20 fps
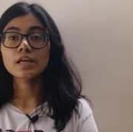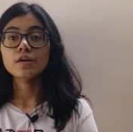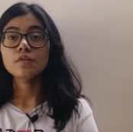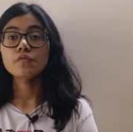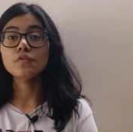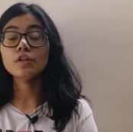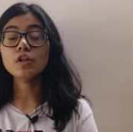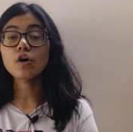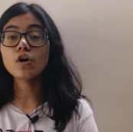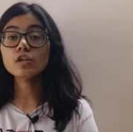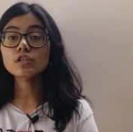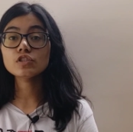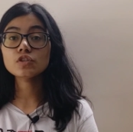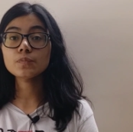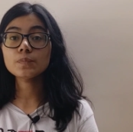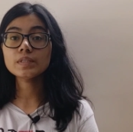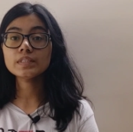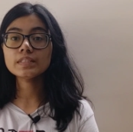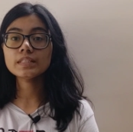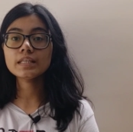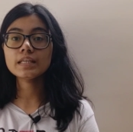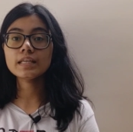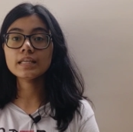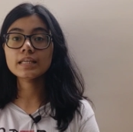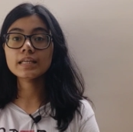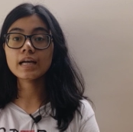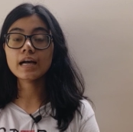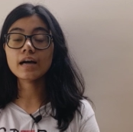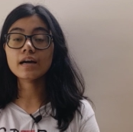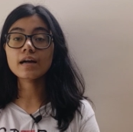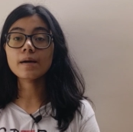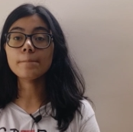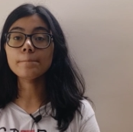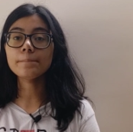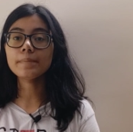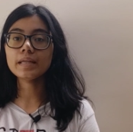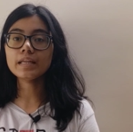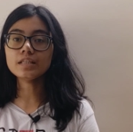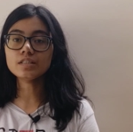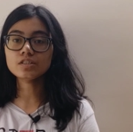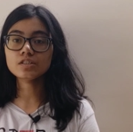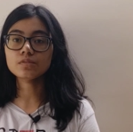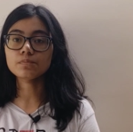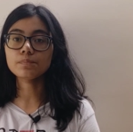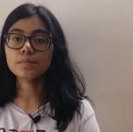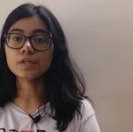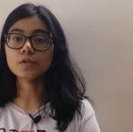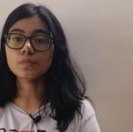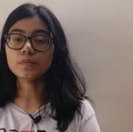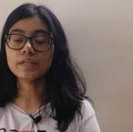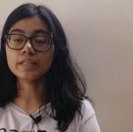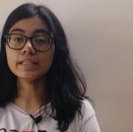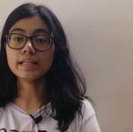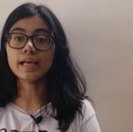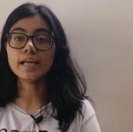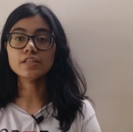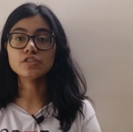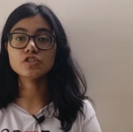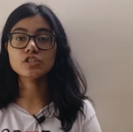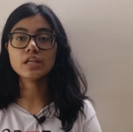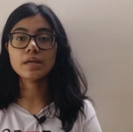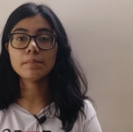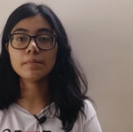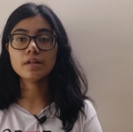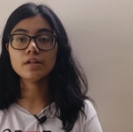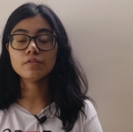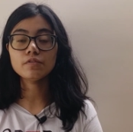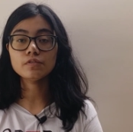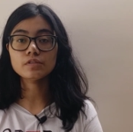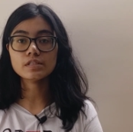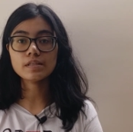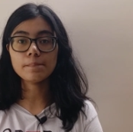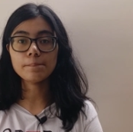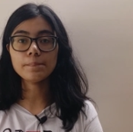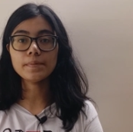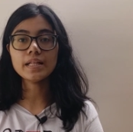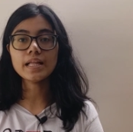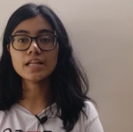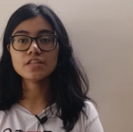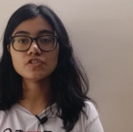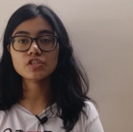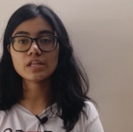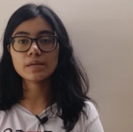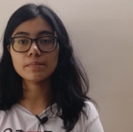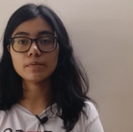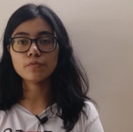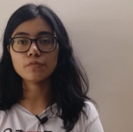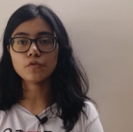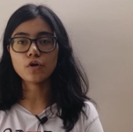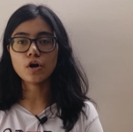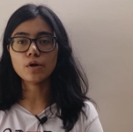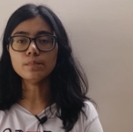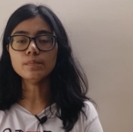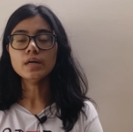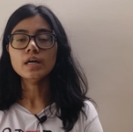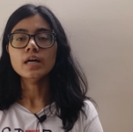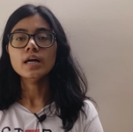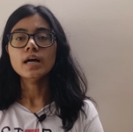We'll also be seeing a comparison between simple HTML form